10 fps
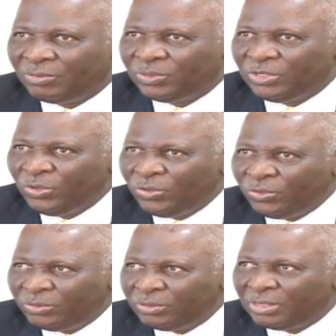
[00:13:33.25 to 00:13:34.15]

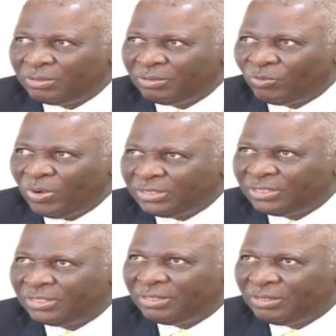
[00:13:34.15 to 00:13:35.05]
know
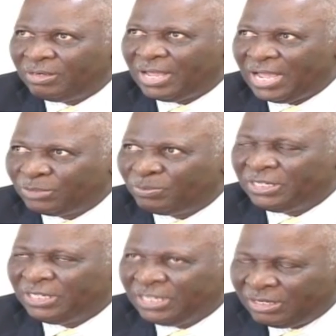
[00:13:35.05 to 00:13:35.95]
what has
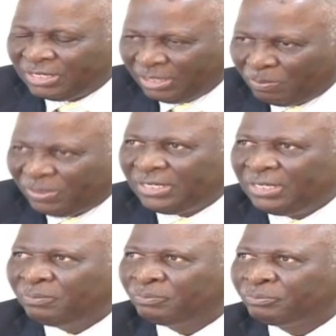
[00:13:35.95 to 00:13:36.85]
been inhibiting